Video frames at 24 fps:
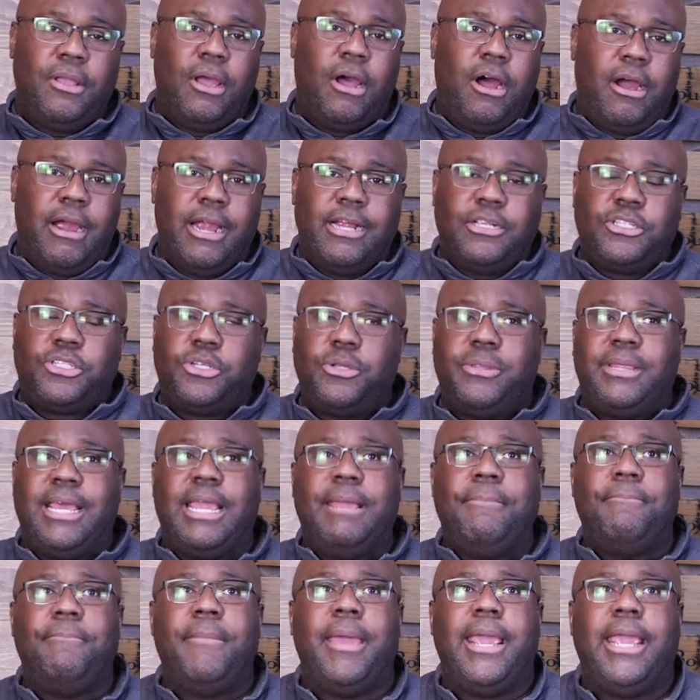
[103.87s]
All right, so
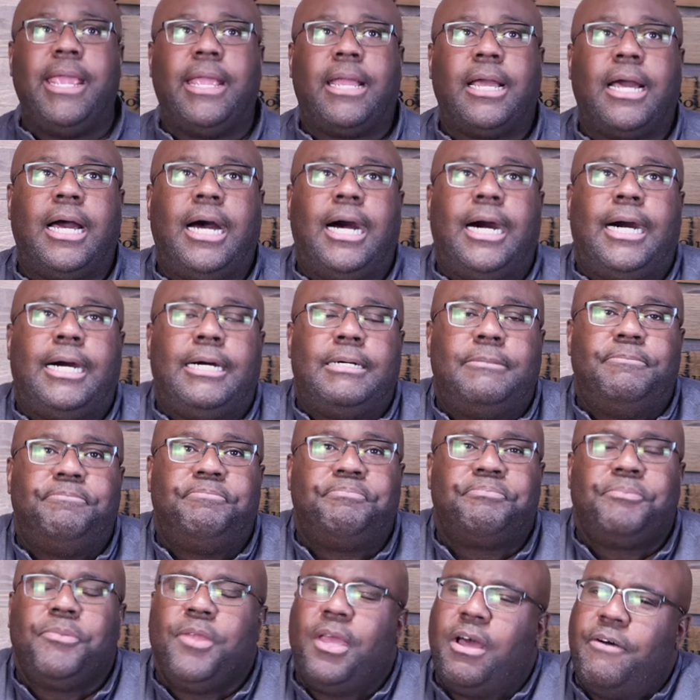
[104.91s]
they make,
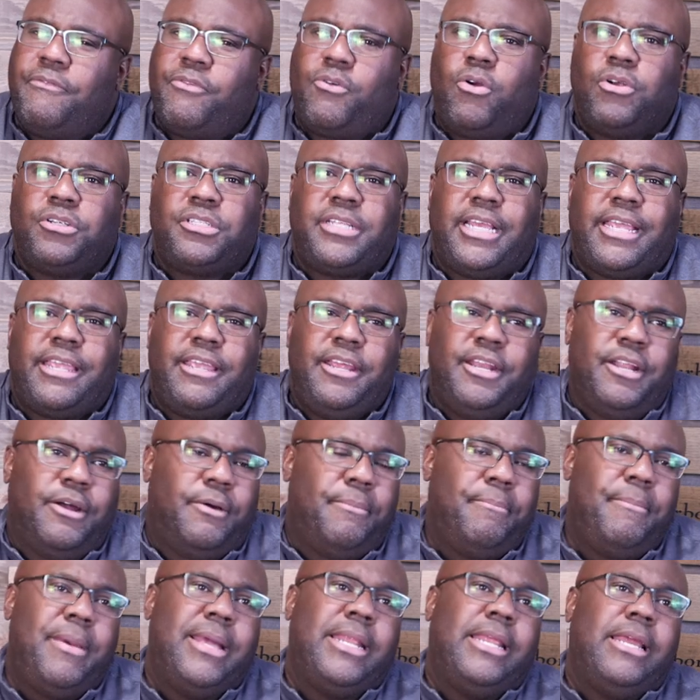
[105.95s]
of course, like, you know,
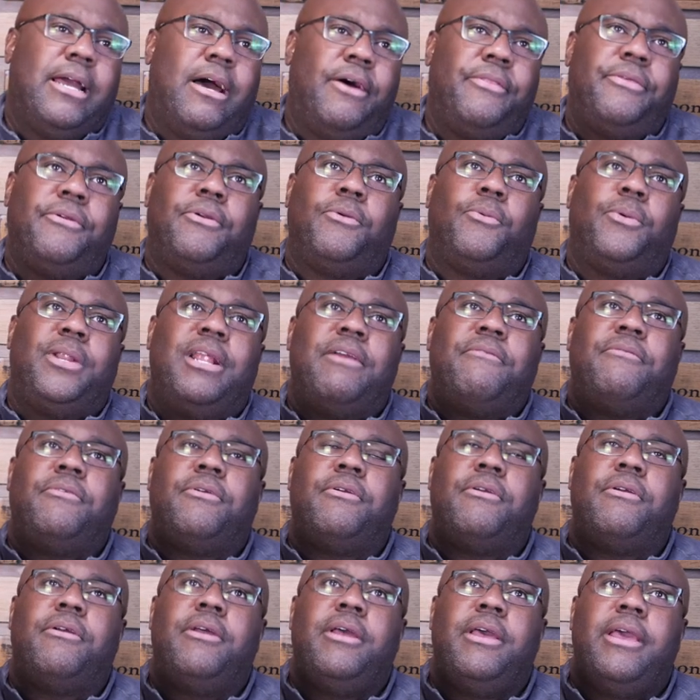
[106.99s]
many other,
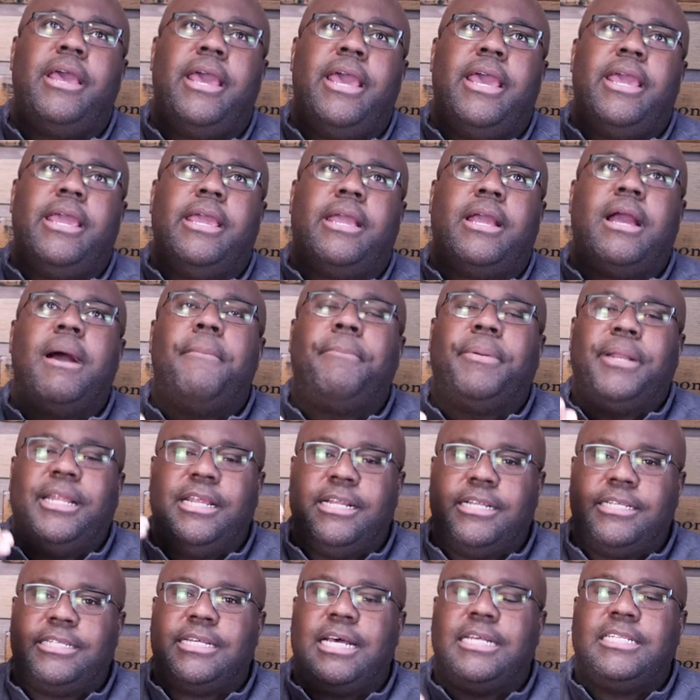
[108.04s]
whenever a company
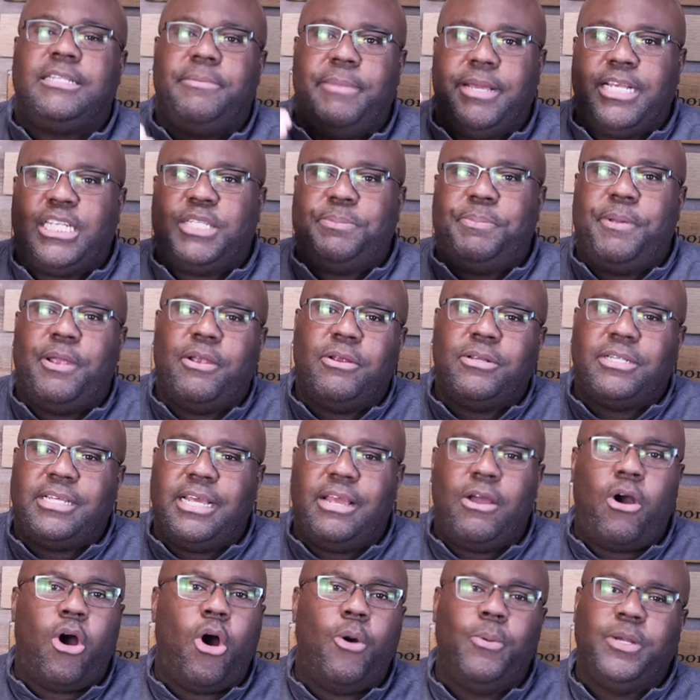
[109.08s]
decides to make spirits,
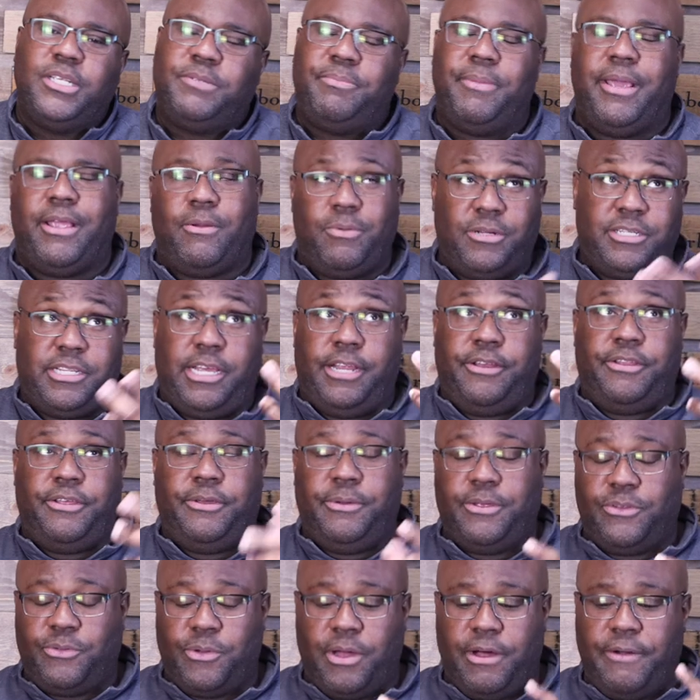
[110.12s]
they always make, which they
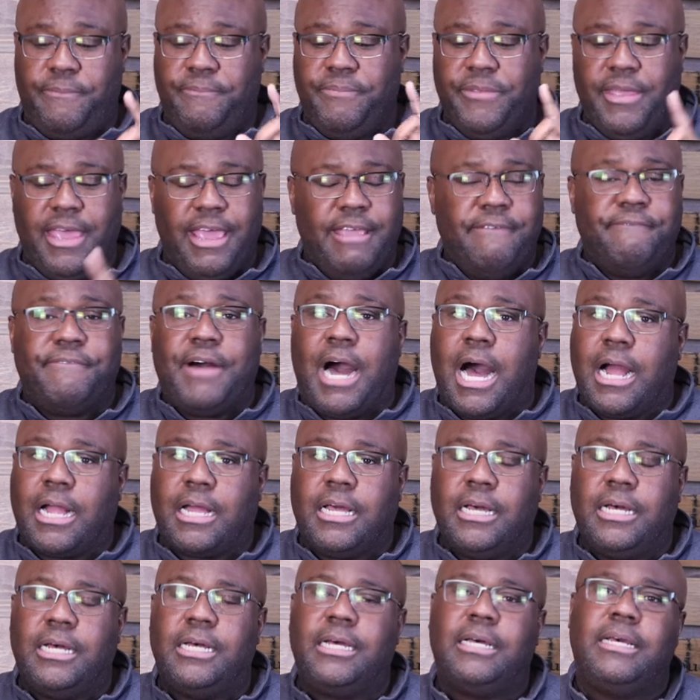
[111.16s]
do as well, a
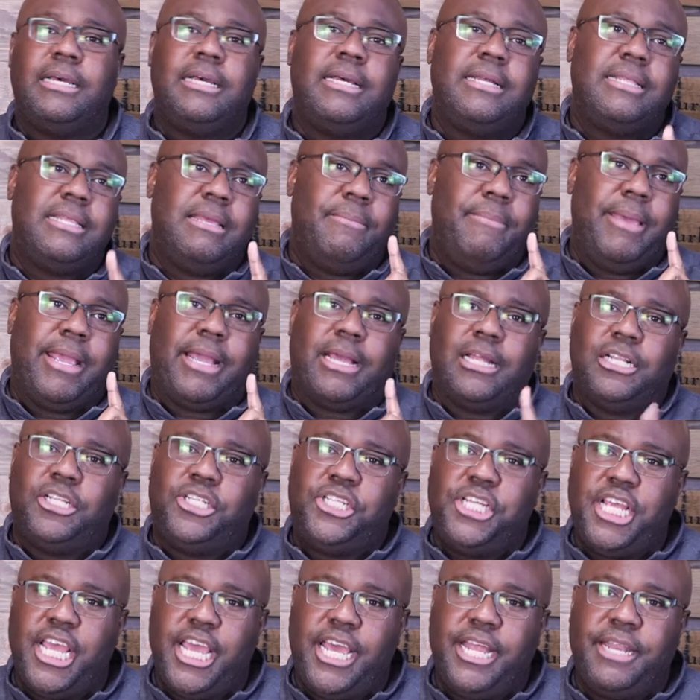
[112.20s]
vodka, they make a
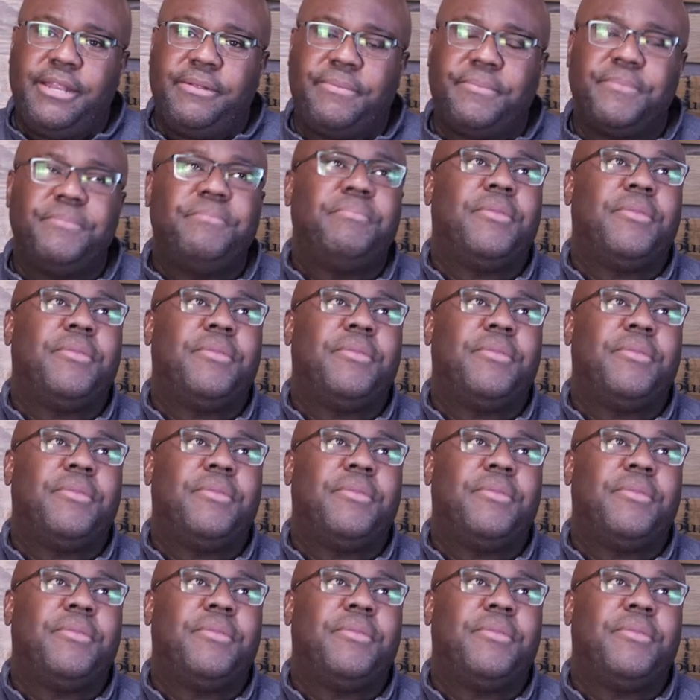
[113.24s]
gin,